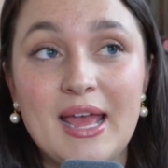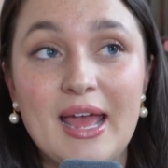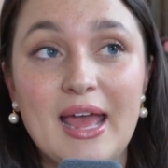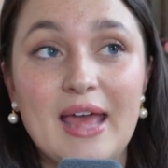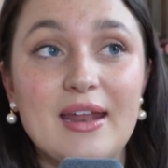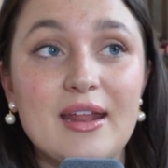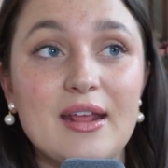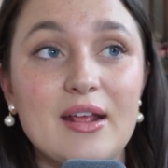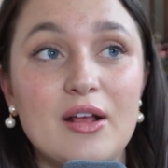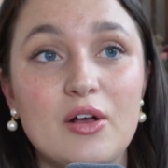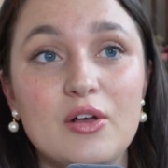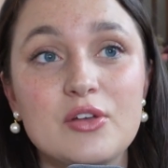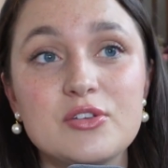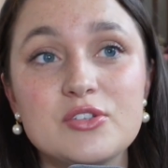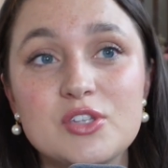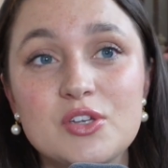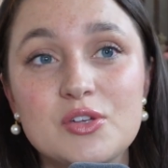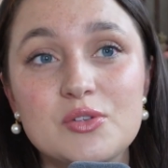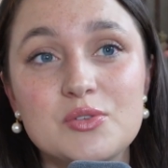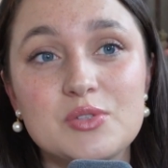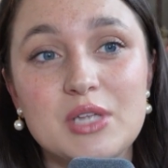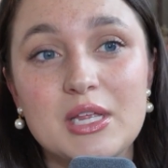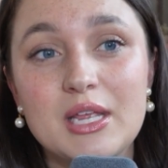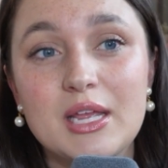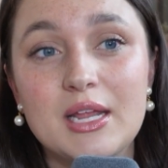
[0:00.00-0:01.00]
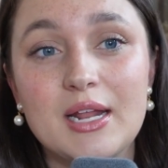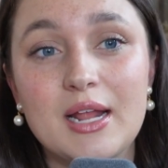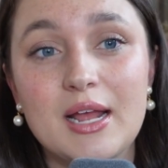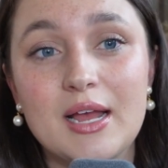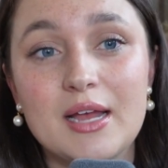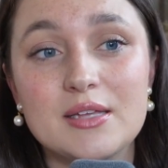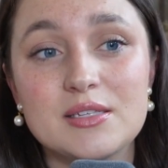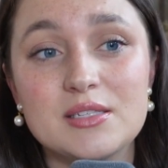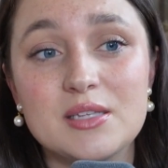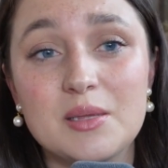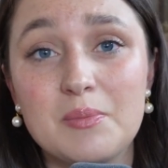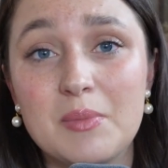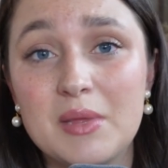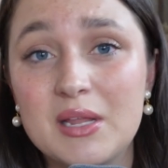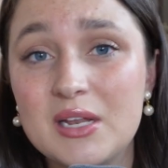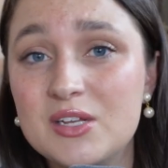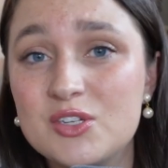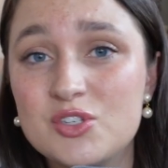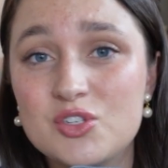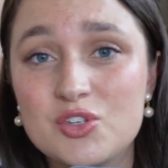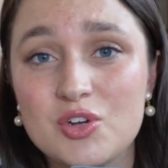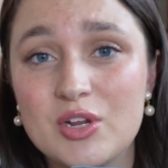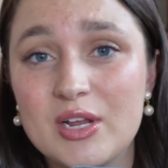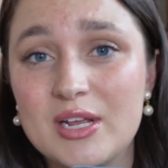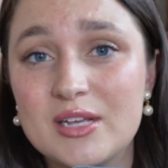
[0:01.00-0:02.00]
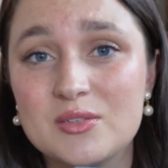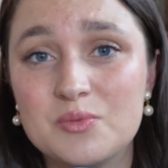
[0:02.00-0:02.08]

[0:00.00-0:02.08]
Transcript: And I also see it as a ministry